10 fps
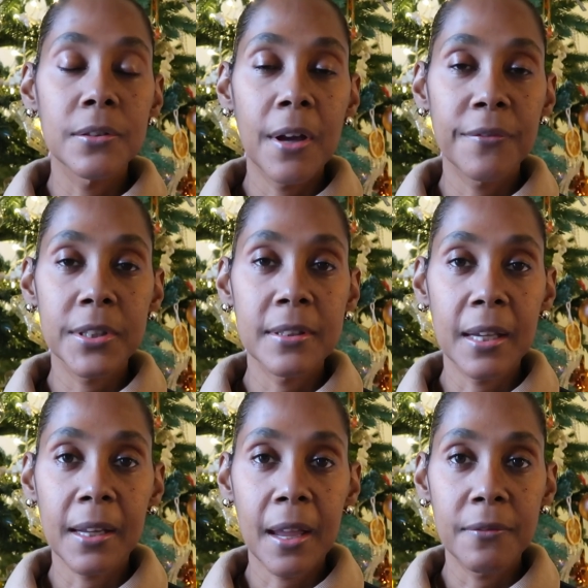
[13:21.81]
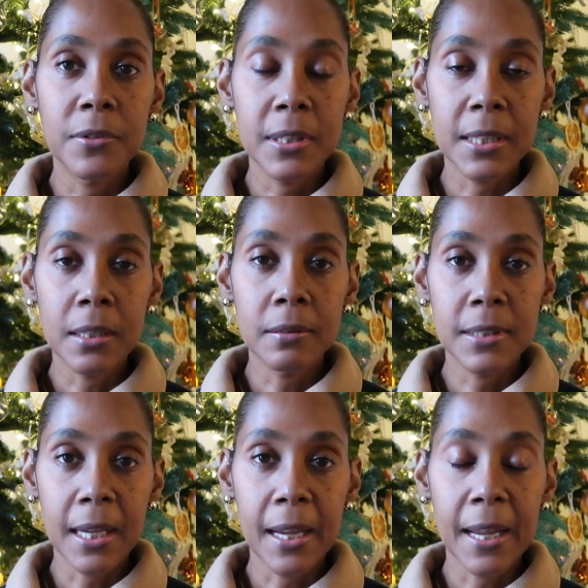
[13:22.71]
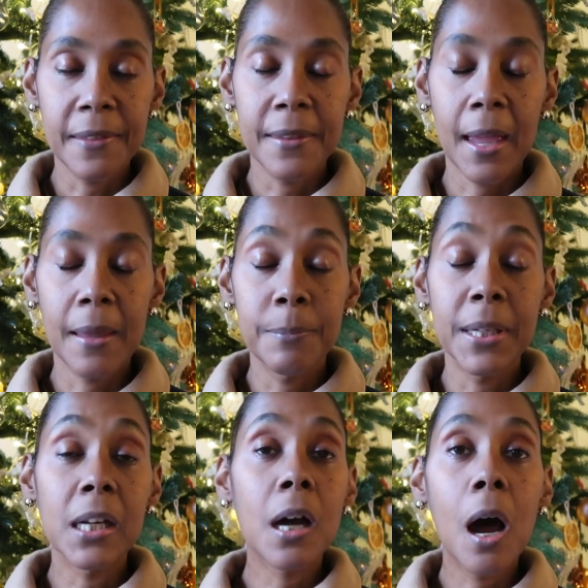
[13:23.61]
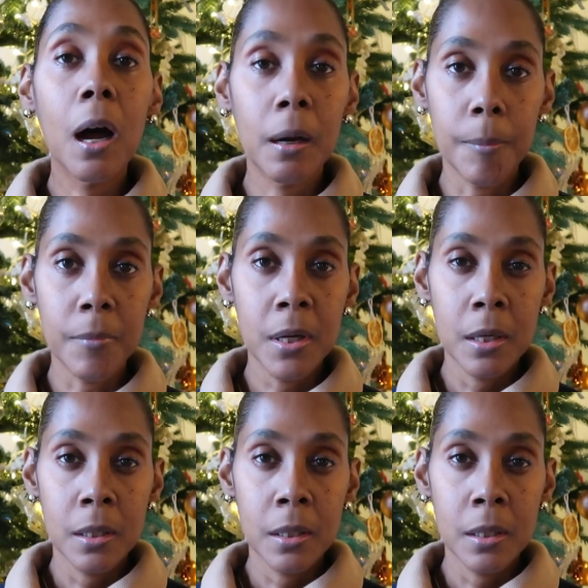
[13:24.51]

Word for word: you have to take every single day and, and become